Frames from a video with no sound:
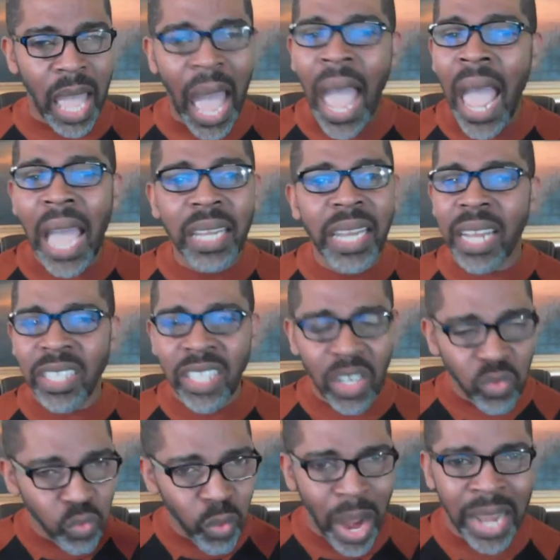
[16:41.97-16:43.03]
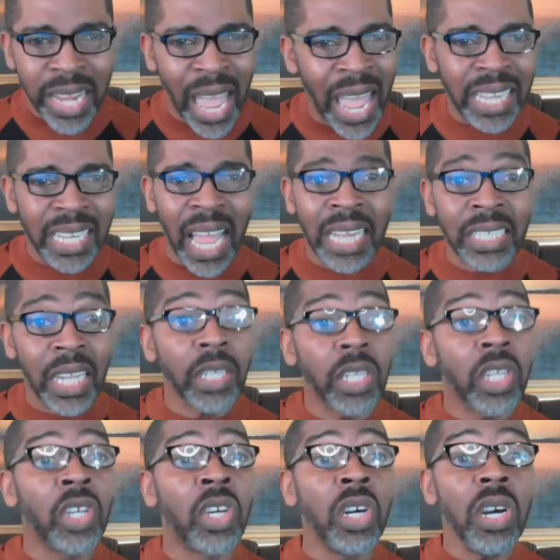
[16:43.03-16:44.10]
I had not done right. I had not
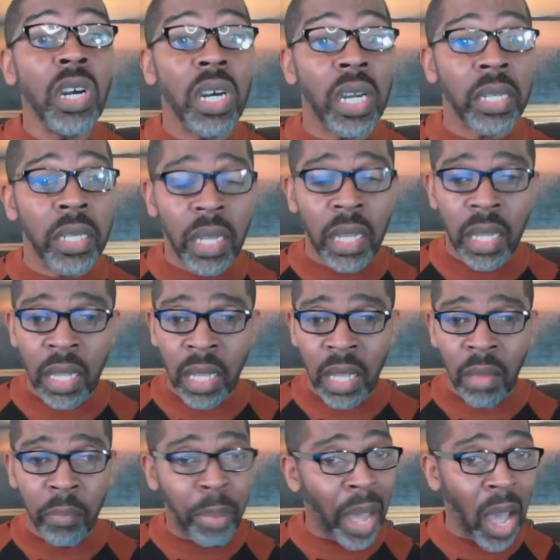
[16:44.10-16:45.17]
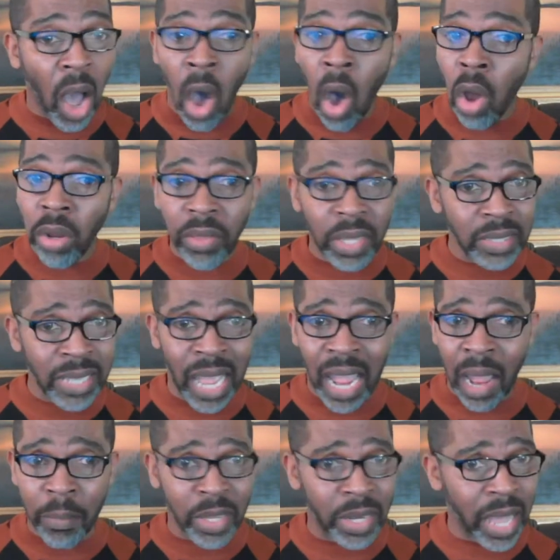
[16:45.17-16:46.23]
done good by all of the
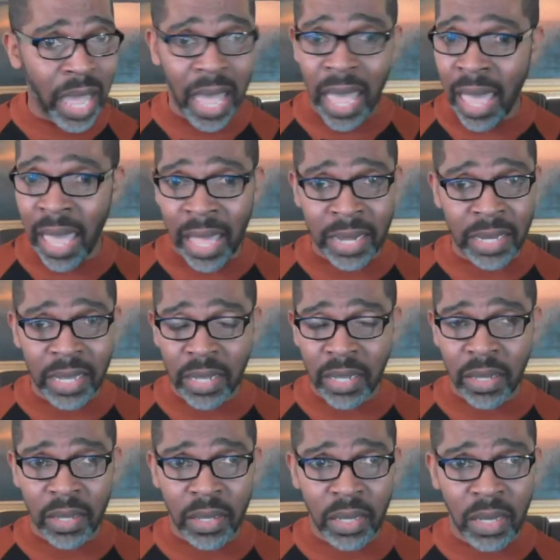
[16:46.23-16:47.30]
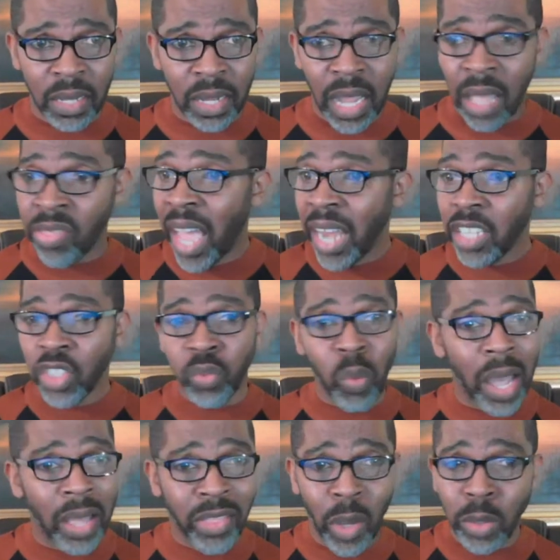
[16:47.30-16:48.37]
time that I had. And that is
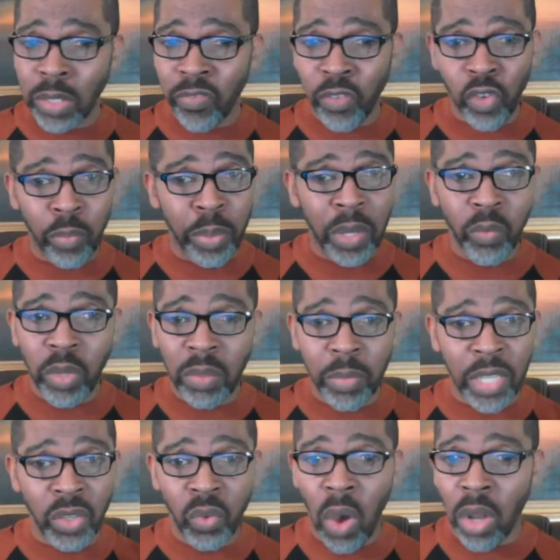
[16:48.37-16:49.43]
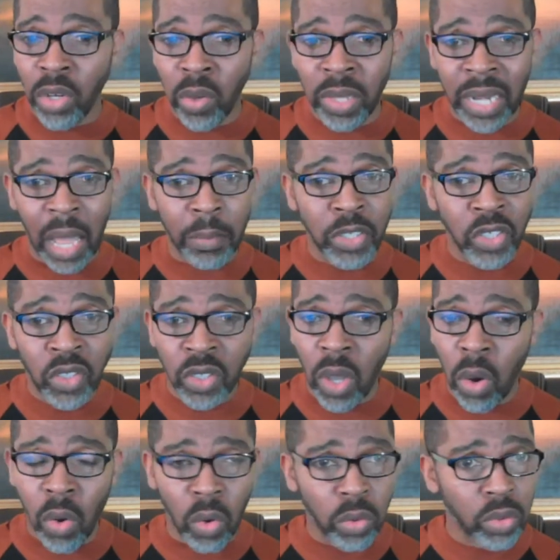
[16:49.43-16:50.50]
why those of you who've been with me, you all know that I'm
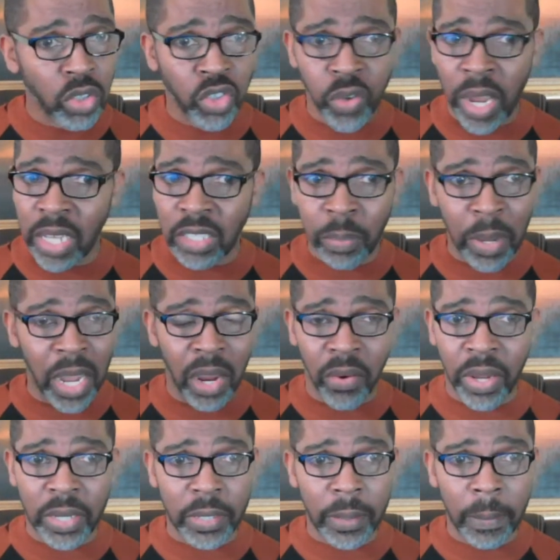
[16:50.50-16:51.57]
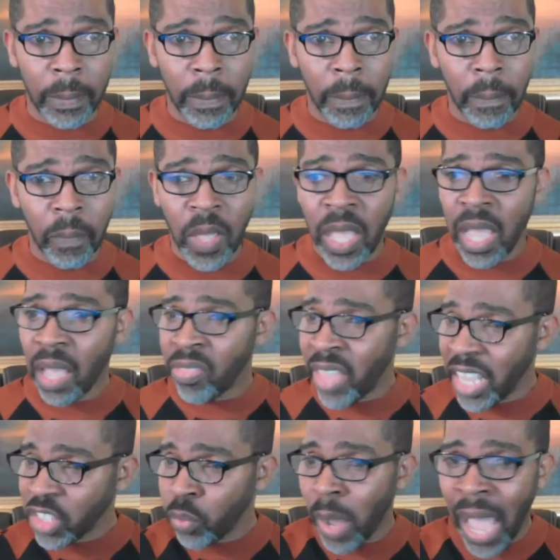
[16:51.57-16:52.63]
so transparent. And
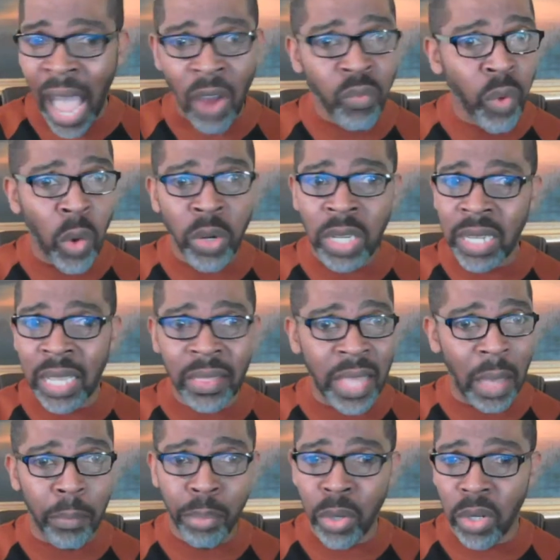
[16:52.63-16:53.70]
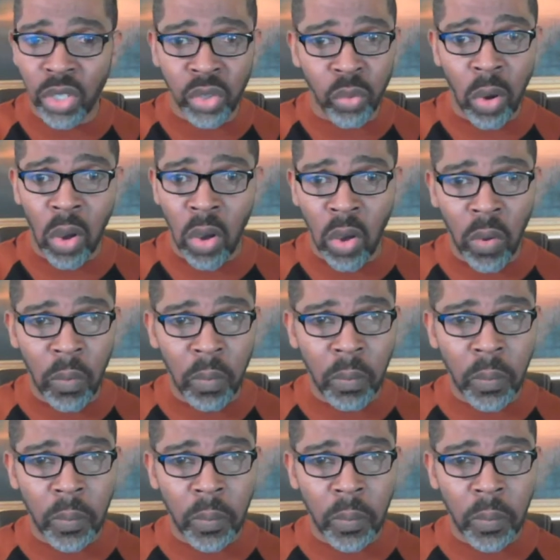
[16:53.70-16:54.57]
that's why I wrote it in that book, you all.